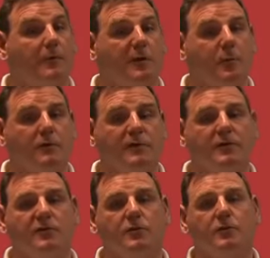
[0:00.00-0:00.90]
removing
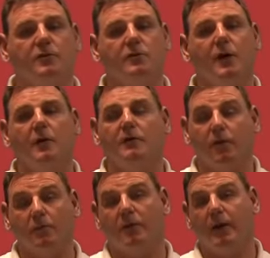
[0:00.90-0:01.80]
the source
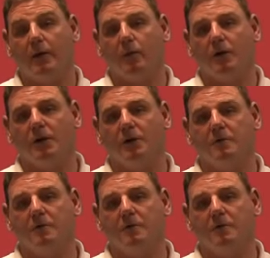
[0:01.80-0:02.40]
from the network.